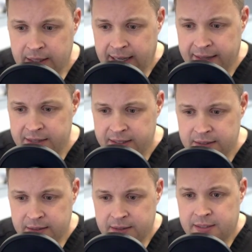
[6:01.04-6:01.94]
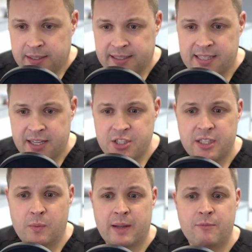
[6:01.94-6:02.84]
And then essentially
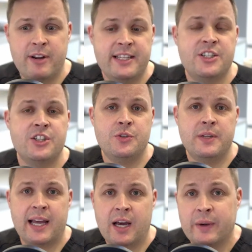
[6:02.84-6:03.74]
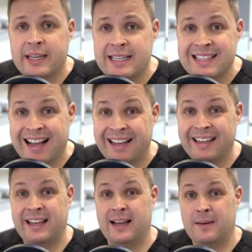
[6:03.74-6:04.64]
what I'm ready to now is
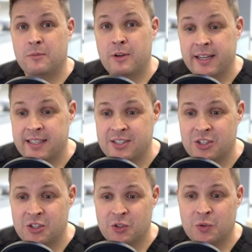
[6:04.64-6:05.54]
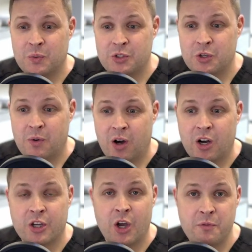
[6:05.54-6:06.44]
I am ready to do our
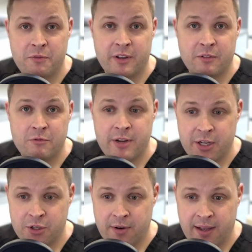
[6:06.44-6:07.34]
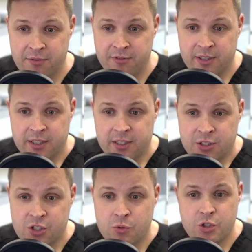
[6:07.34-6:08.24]
cone fit radiograph.
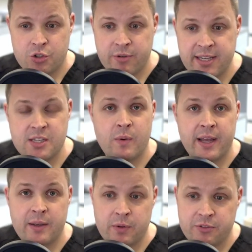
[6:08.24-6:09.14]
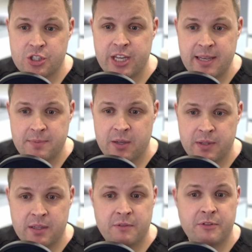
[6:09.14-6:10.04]
So straight away, we've shaped it
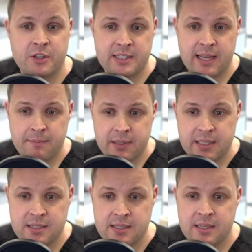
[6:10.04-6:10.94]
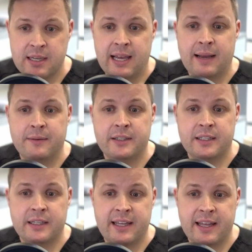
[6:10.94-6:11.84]
within the first 10 minutes. I'm
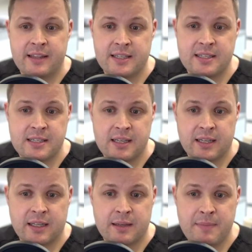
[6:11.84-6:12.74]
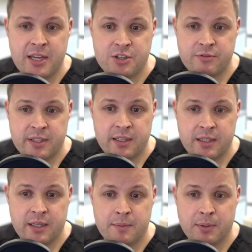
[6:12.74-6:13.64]
gonna get this uh, measuring
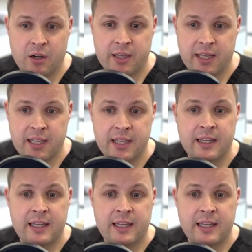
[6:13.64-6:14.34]
uh, block here.